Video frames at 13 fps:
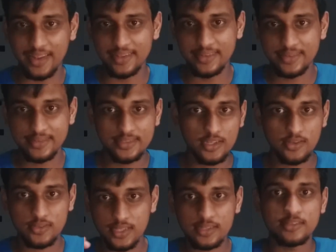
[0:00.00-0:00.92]
Yeah, that's
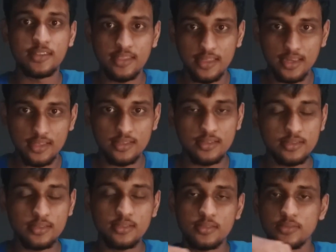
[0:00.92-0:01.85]
the thing.
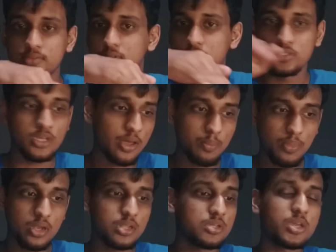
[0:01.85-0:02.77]
Have money, you
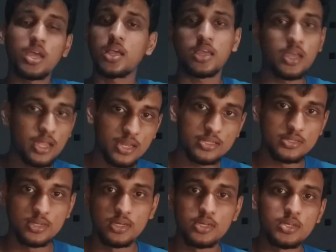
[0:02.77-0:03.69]
can get it.
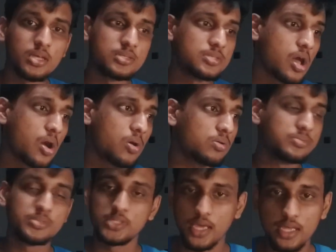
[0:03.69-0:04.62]
So
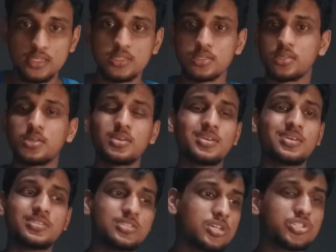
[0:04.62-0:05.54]
yes, it's your
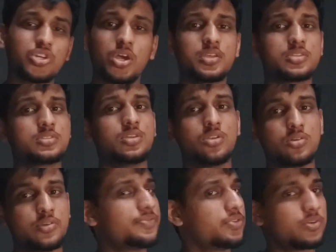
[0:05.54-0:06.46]
choice. If
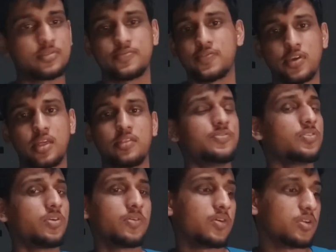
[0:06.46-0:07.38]
you
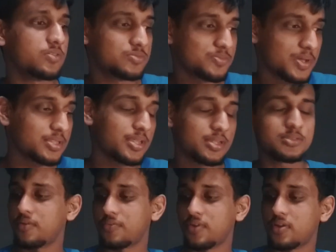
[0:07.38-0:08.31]
want to spend that
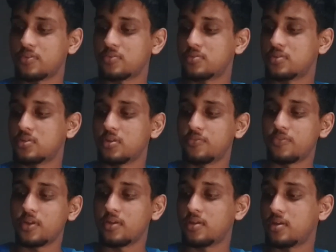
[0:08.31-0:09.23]

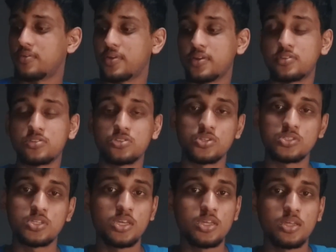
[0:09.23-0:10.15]
500 USD,
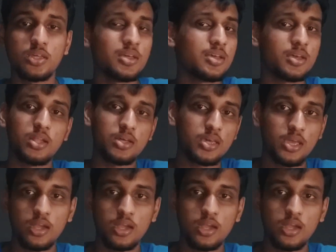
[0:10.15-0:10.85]
I don't care.